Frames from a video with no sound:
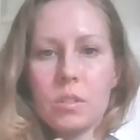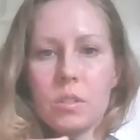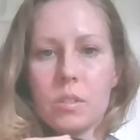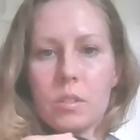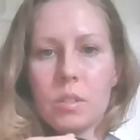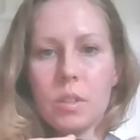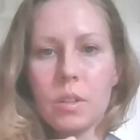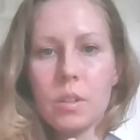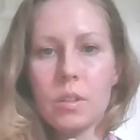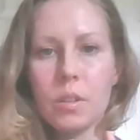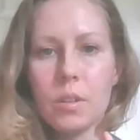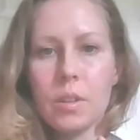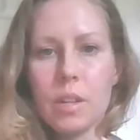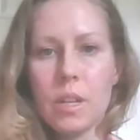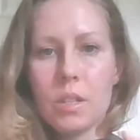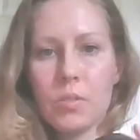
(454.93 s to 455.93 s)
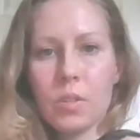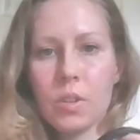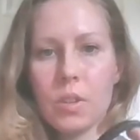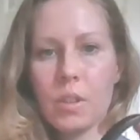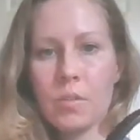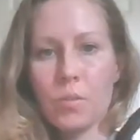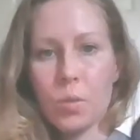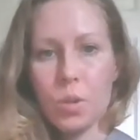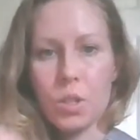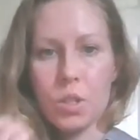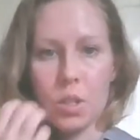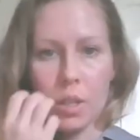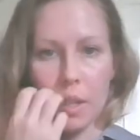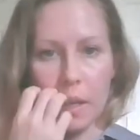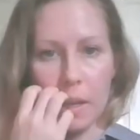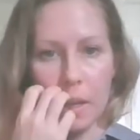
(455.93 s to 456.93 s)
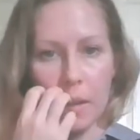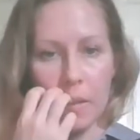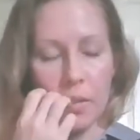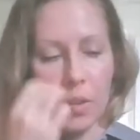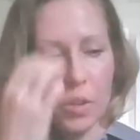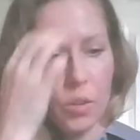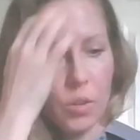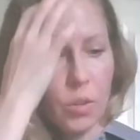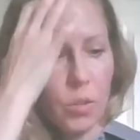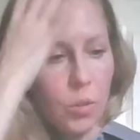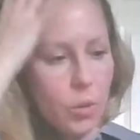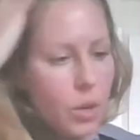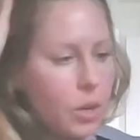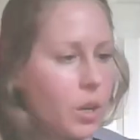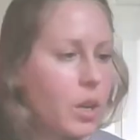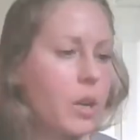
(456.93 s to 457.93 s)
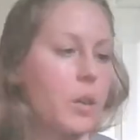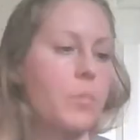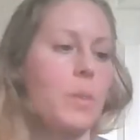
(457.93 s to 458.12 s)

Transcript: So, and that's really unfortunate if you are